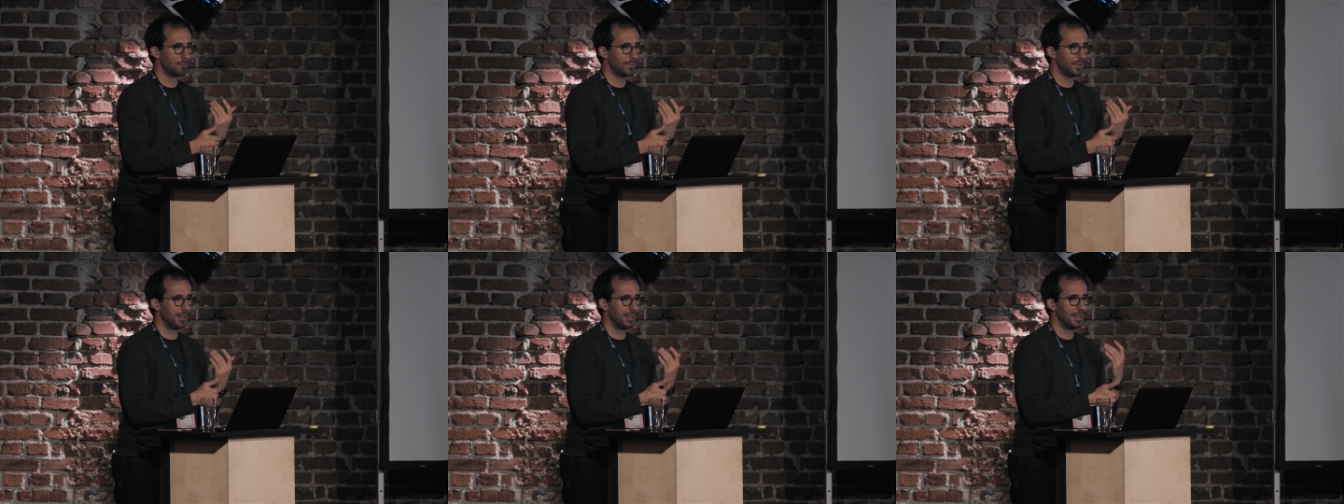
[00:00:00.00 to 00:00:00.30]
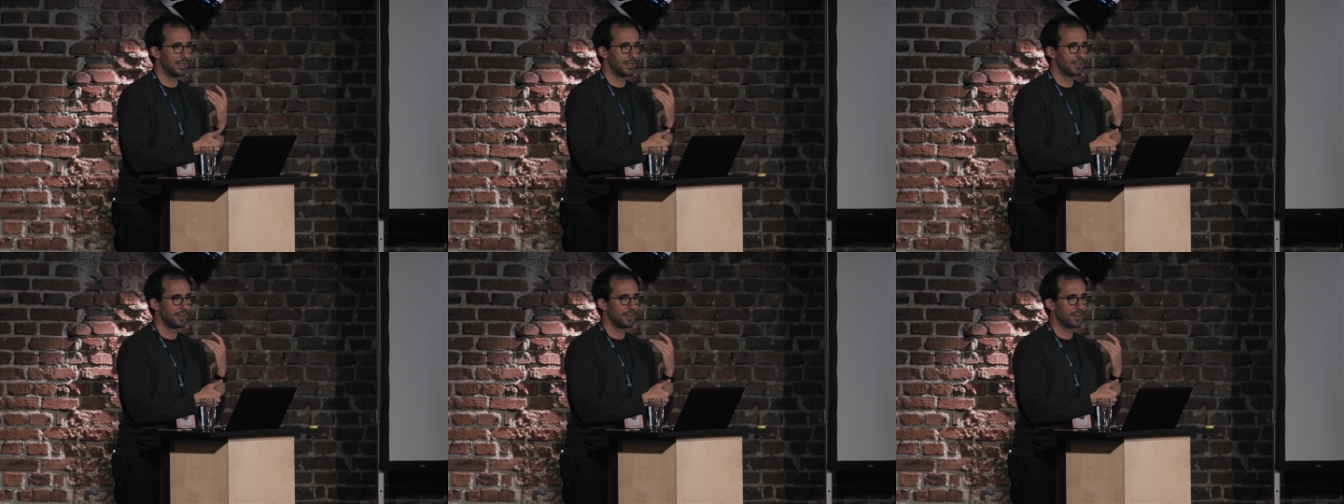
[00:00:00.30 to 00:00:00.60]

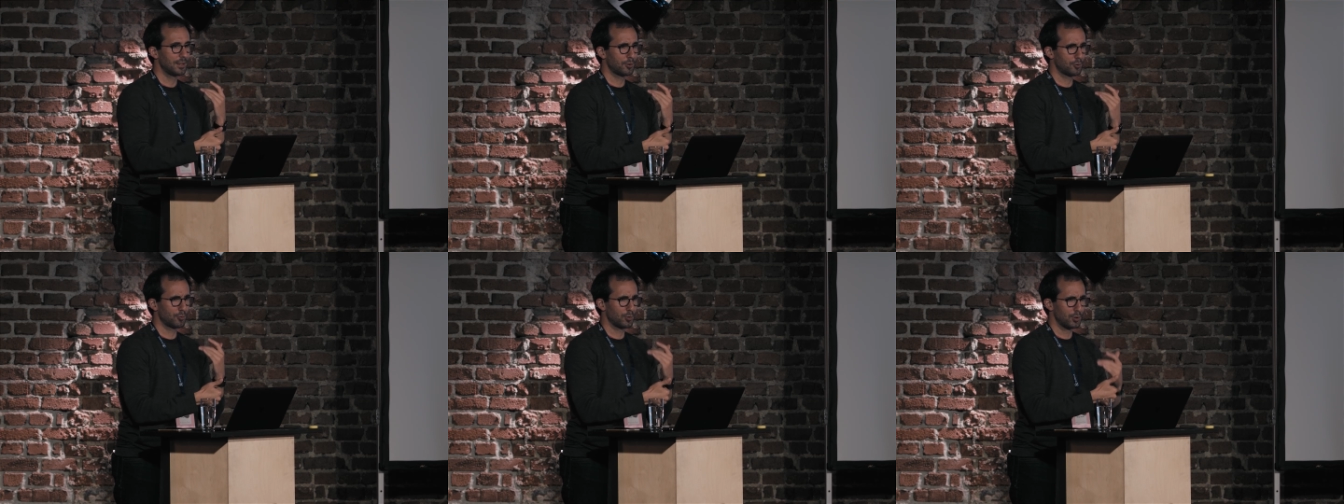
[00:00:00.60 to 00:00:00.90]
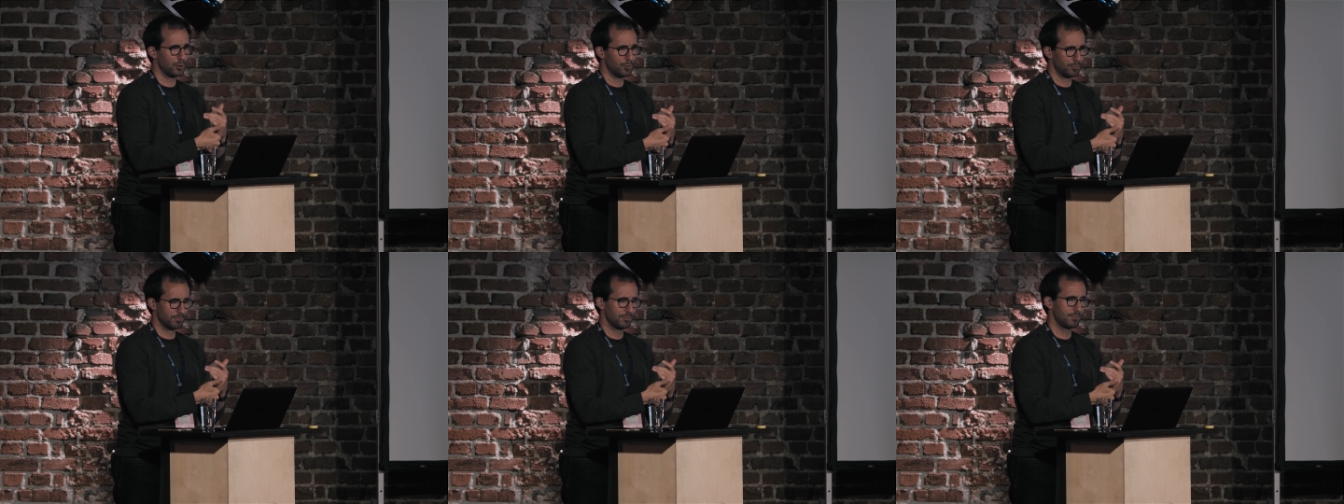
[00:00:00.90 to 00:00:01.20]
in
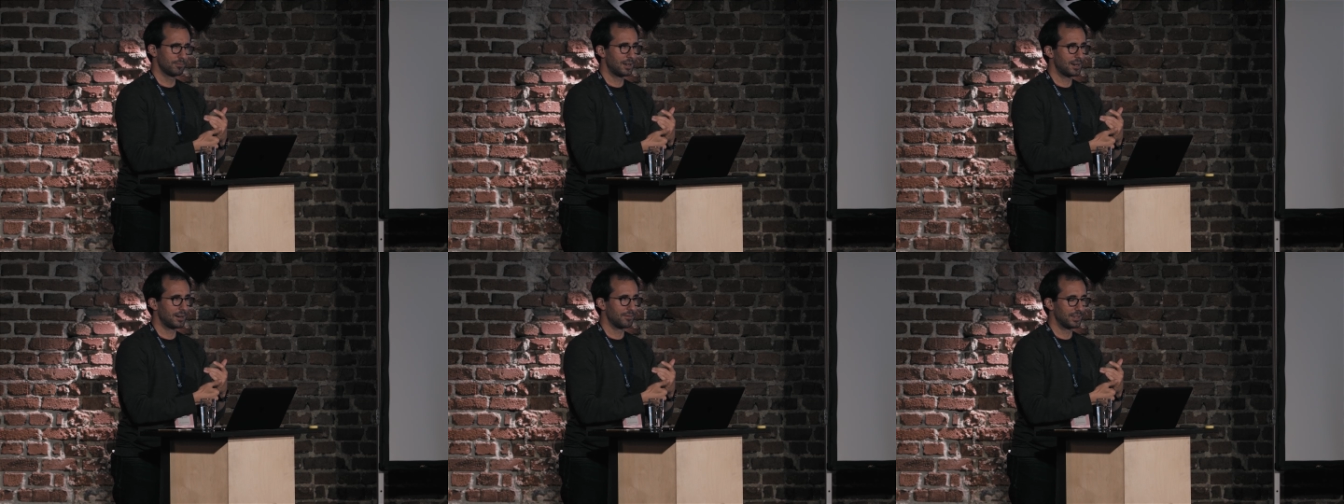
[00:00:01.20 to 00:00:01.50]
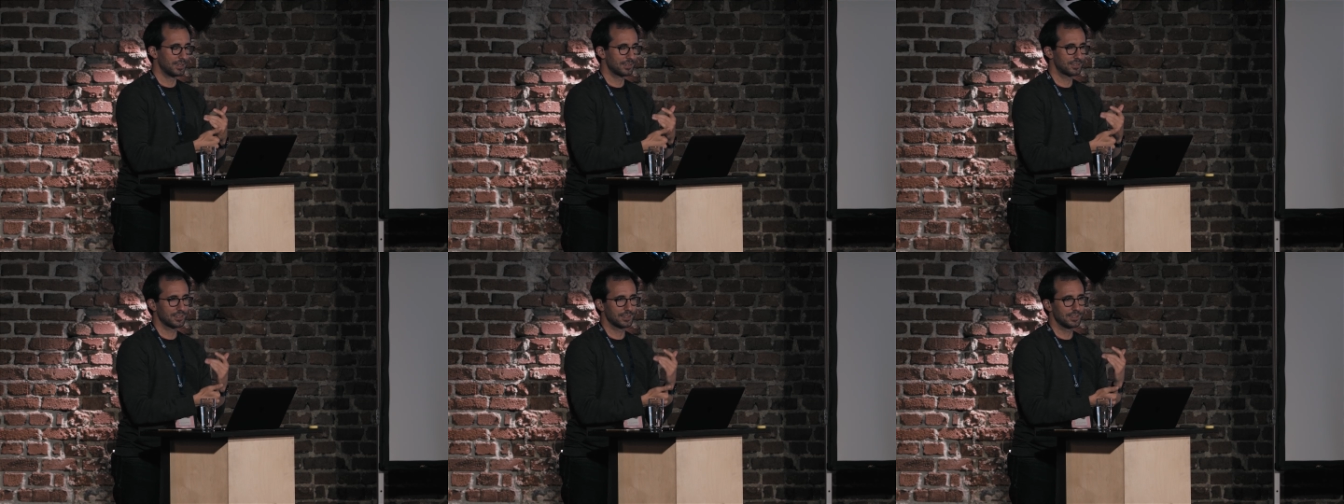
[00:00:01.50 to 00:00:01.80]
Chrome,
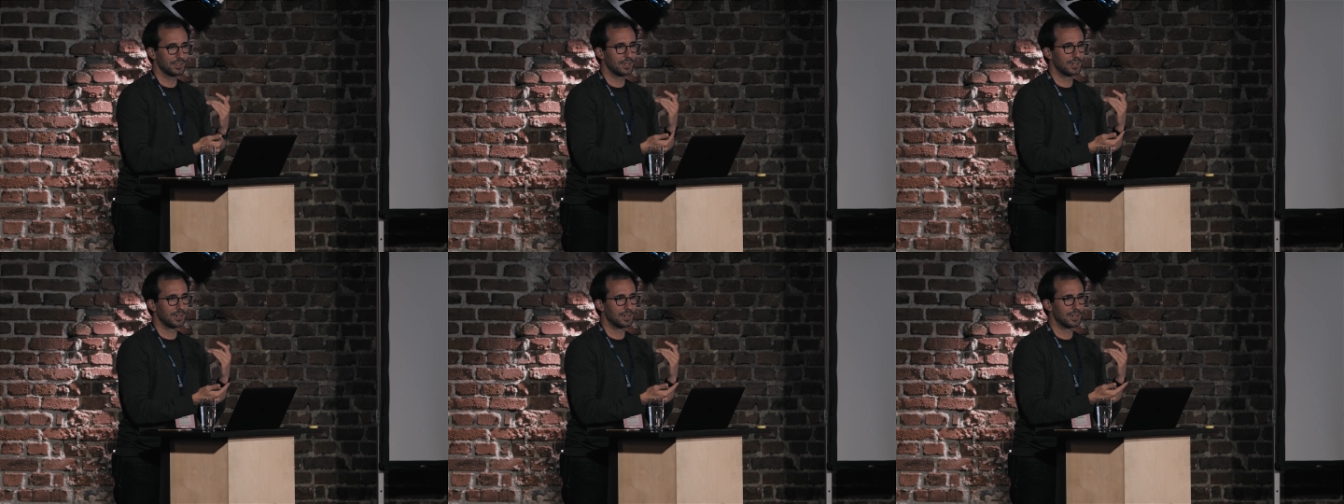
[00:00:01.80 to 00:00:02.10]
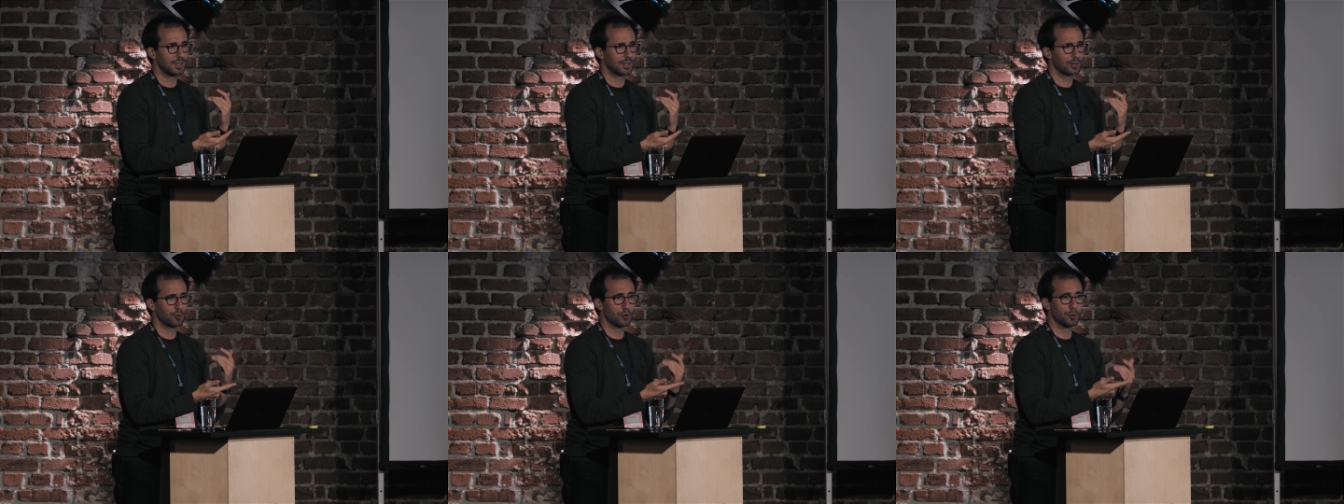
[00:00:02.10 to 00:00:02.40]
obviously,
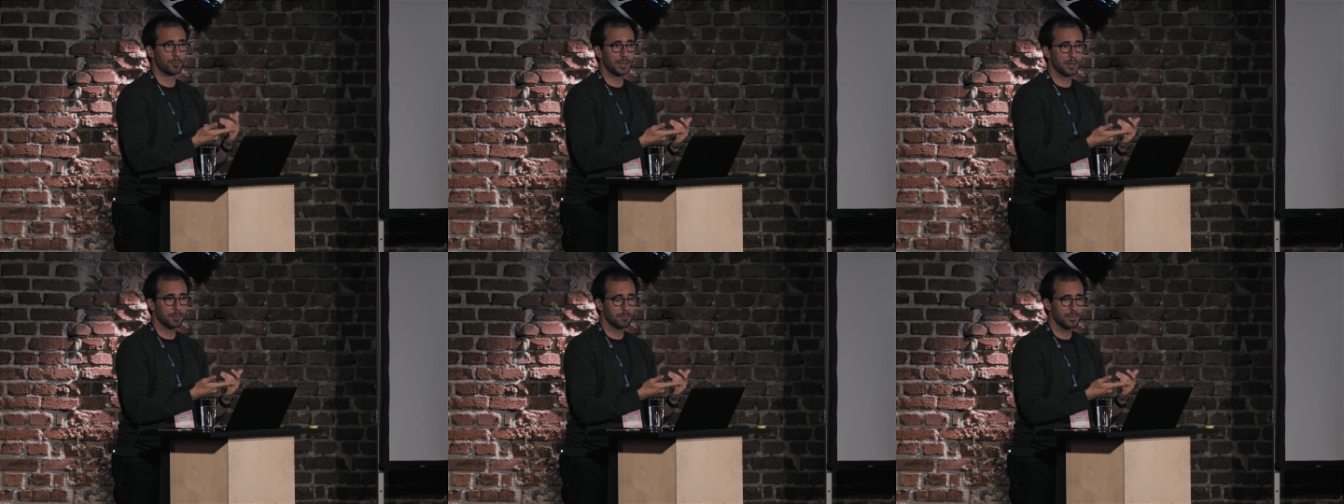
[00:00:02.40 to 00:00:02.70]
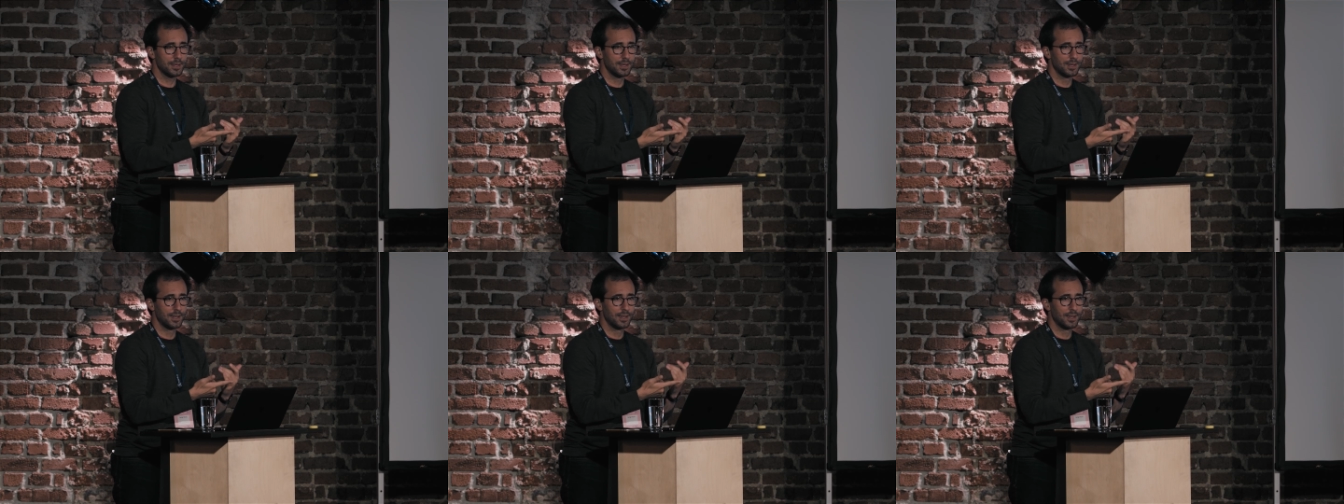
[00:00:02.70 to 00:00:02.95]
Chromium,